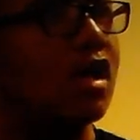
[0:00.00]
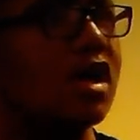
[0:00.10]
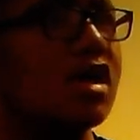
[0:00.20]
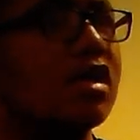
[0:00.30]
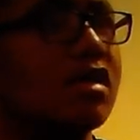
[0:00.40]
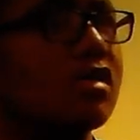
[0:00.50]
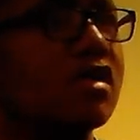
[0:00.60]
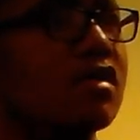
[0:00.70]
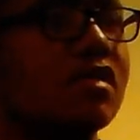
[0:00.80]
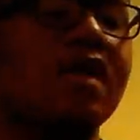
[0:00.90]
hey,
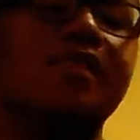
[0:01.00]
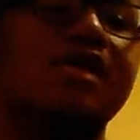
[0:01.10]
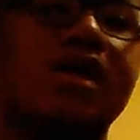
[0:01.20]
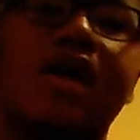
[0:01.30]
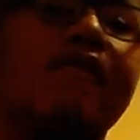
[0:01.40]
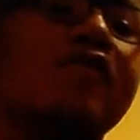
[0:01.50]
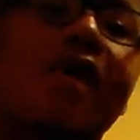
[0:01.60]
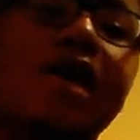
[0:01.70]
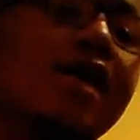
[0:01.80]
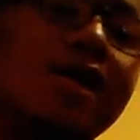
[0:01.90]
I mean,
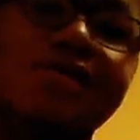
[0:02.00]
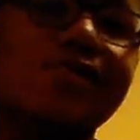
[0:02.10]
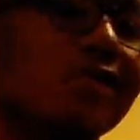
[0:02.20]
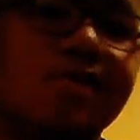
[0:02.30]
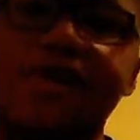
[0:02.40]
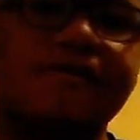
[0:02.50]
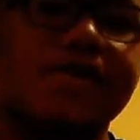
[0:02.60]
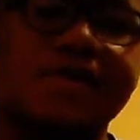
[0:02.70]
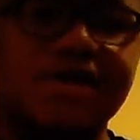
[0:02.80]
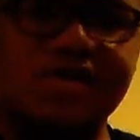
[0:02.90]
everybody has their own
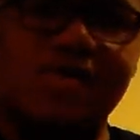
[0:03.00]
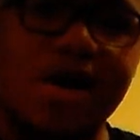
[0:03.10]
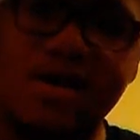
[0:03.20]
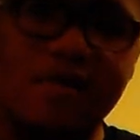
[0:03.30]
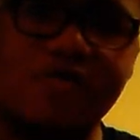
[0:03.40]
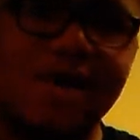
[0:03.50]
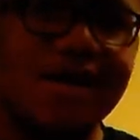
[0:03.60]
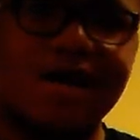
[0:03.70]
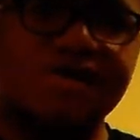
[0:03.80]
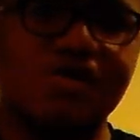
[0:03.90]
differences, right?
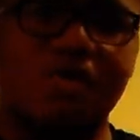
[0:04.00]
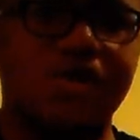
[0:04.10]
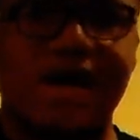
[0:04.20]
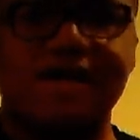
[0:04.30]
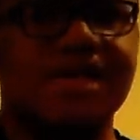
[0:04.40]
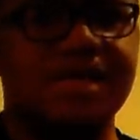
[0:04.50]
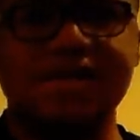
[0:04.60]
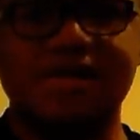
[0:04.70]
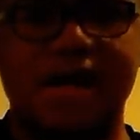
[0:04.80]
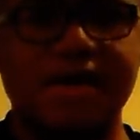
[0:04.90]
Everybody has their own likes and
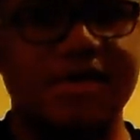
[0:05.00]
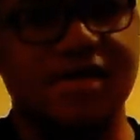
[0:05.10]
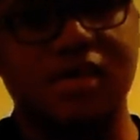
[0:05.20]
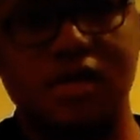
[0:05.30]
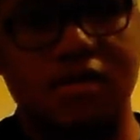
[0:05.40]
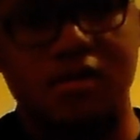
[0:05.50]
dislikes.